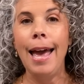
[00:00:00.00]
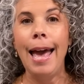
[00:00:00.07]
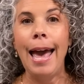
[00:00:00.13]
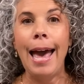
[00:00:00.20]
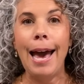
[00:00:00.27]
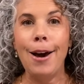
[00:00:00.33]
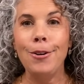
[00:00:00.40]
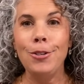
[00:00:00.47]

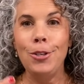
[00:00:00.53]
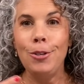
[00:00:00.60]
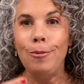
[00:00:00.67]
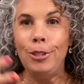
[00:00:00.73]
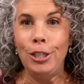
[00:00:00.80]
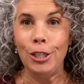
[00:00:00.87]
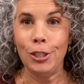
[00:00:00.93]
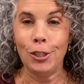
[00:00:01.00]
how you
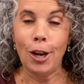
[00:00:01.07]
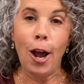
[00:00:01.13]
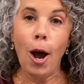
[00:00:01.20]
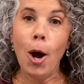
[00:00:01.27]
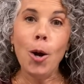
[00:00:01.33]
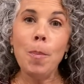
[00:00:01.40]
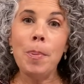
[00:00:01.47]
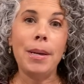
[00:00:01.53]
just
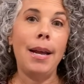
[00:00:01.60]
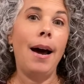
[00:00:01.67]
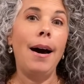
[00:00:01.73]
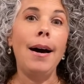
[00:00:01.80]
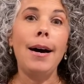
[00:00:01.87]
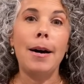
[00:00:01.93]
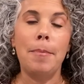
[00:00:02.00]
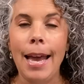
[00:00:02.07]
open
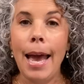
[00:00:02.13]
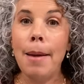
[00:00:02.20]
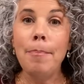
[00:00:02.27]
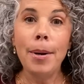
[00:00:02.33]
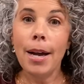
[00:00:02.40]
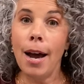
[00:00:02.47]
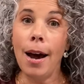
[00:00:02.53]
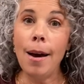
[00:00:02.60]
up and
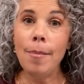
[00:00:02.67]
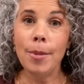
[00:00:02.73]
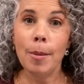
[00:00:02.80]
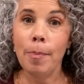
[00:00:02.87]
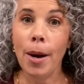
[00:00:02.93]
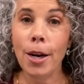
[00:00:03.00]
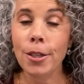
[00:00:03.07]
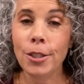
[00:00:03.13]
become the
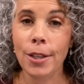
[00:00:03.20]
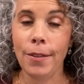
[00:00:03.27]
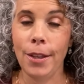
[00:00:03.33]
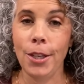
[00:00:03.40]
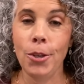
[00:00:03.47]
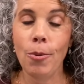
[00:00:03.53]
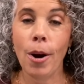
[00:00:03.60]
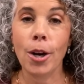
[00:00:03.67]
person
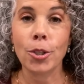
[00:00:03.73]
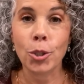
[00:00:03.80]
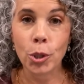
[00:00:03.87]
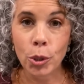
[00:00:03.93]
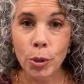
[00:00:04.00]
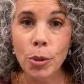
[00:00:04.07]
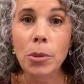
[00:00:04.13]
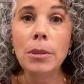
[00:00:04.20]
that you are
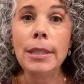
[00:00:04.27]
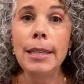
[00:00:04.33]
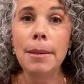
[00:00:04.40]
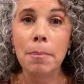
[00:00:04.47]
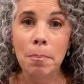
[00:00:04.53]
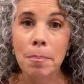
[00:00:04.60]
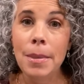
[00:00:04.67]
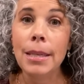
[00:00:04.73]
truly
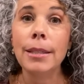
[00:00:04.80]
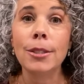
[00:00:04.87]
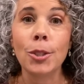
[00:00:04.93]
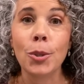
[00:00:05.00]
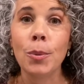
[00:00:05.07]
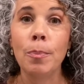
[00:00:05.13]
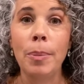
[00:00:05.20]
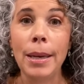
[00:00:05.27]
meant
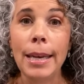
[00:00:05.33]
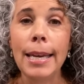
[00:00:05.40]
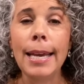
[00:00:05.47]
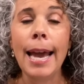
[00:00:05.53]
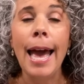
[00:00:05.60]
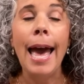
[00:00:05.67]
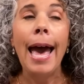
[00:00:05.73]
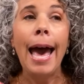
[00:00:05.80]
to be.